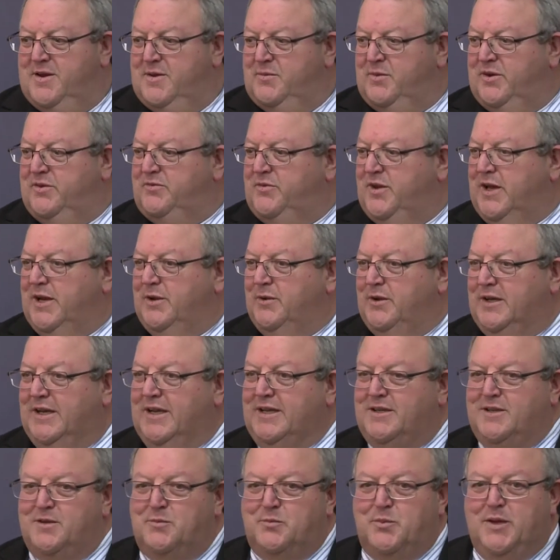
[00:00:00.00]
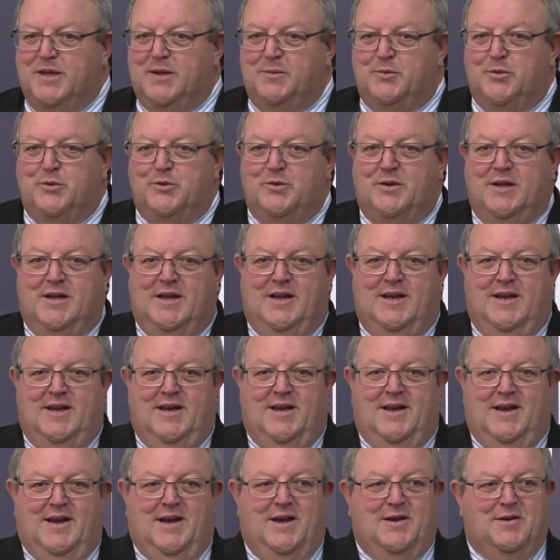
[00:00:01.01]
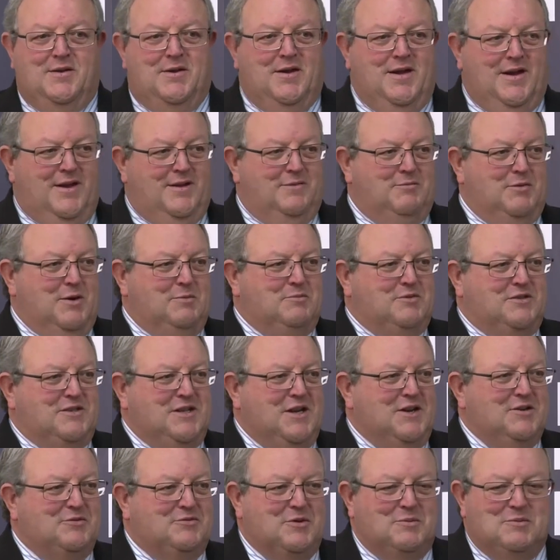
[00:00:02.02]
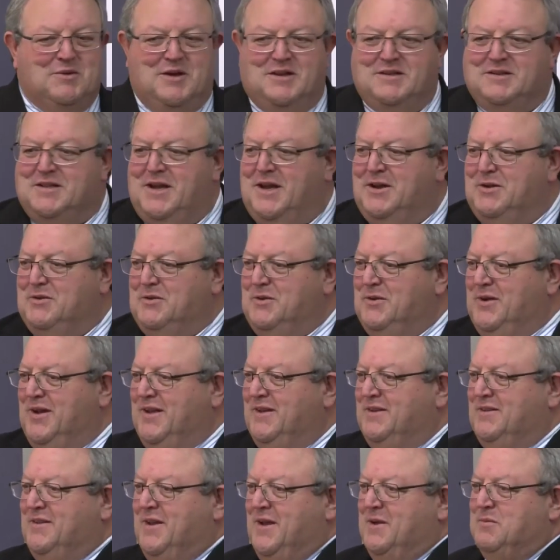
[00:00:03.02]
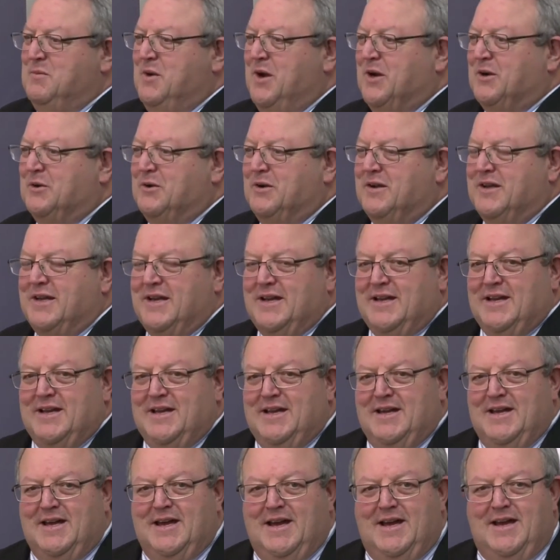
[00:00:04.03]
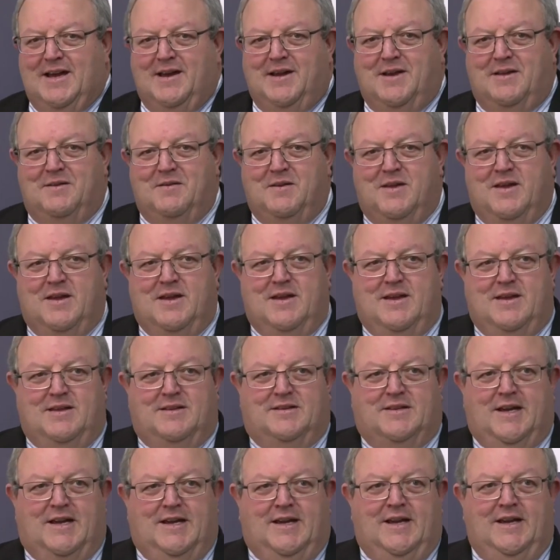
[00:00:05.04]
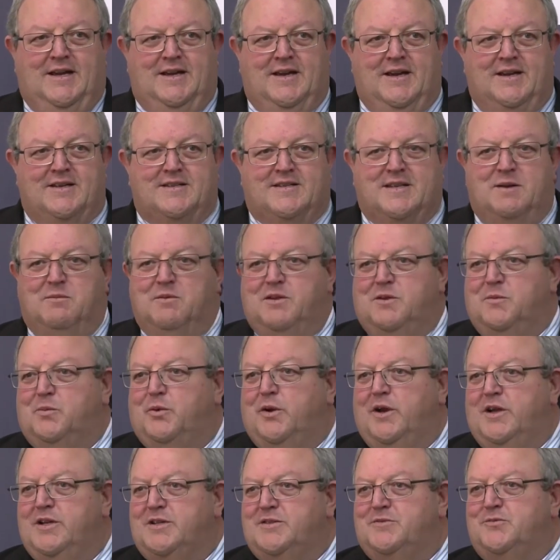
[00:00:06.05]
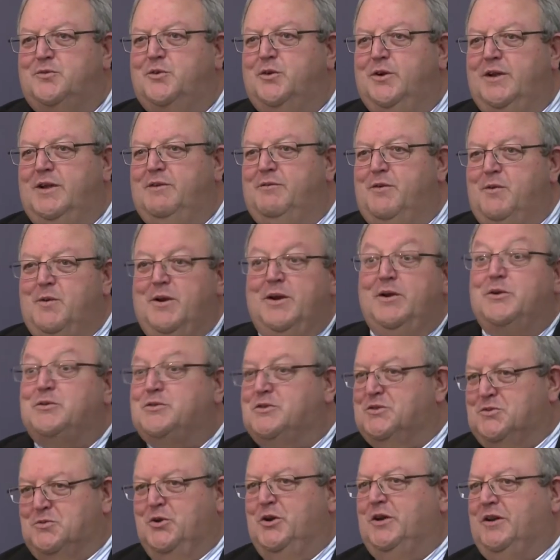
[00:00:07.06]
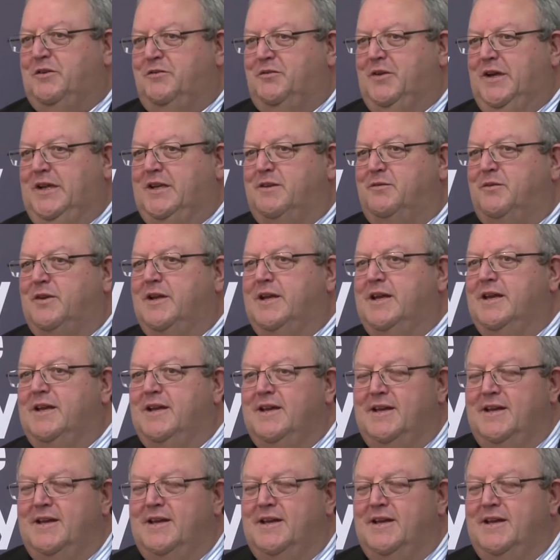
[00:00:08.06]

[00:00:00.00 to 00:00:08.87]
my fellow elected people, our representative from Tahu and Dame Margaret, taking some of the praise for everyone else's work effectively.